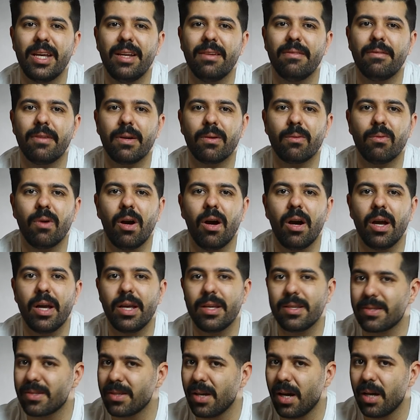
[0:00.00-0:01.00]
in
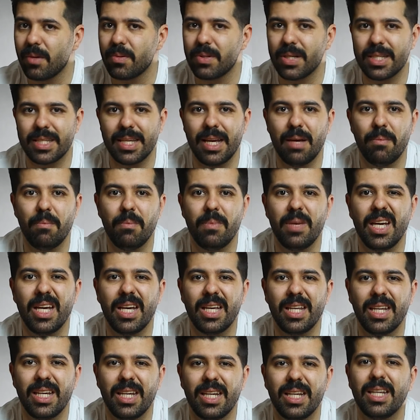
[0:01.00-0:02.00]
various subjects and
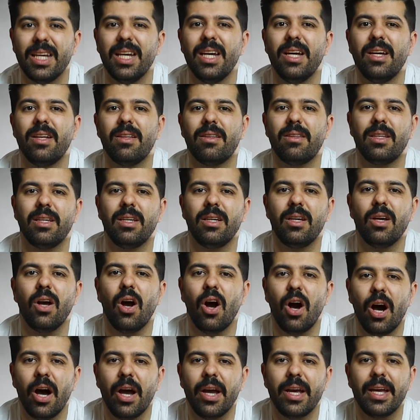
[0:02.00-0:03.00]
meeting the
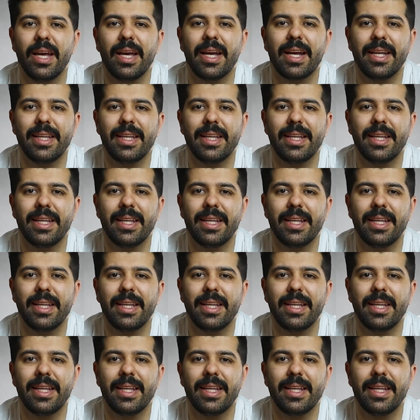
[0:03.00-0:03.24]
high